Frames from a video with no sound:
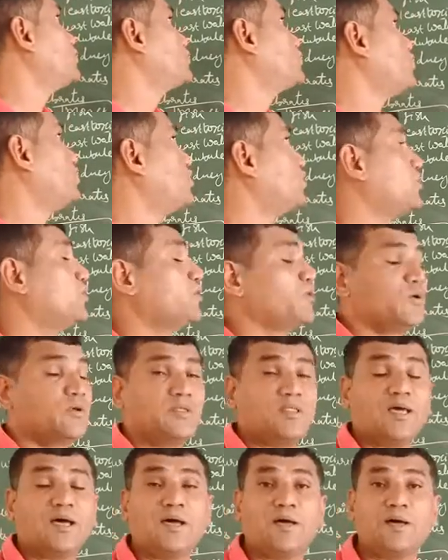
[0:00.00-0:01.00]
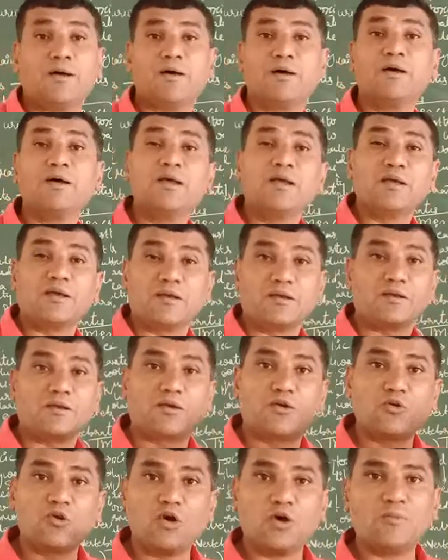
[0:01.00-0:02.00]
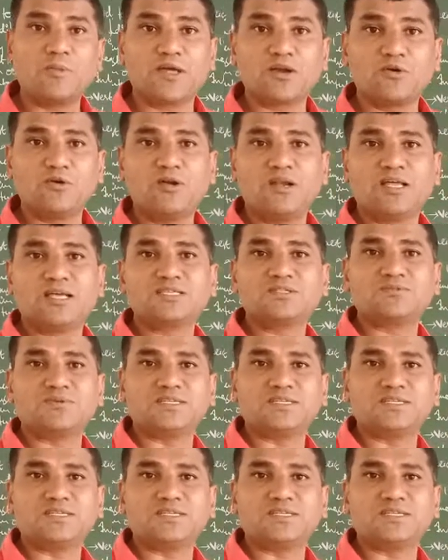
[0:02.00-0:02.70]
So the glomerulus,